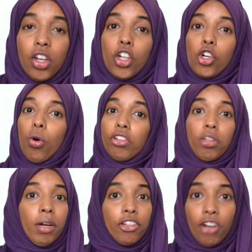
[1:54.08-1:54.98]
going to
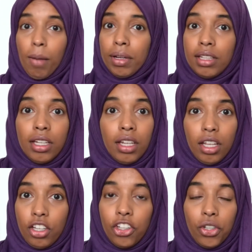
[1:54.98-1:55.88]
my job at the
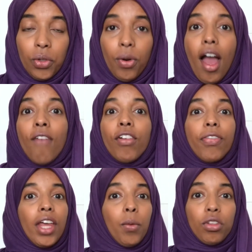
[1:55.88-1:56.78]
NICU,
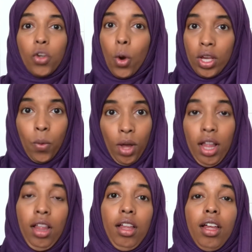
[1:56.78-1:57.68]
everything was going
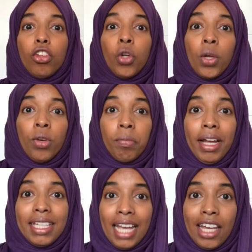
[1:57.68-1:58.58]
well. So it was my
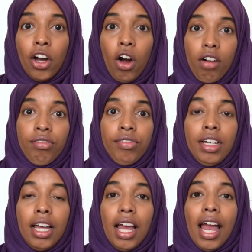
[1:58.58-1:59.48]
day off
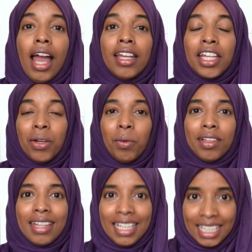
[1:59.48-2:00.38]
and it
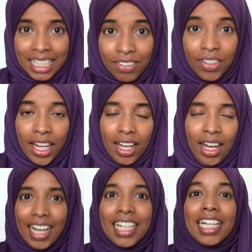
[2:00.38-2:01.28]
was the evening.
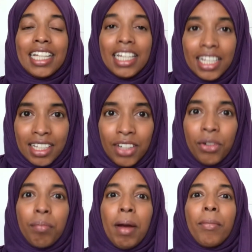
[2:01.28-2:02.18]
I clearly
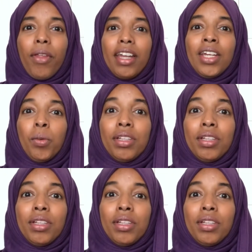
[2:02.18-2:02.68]
remember that it was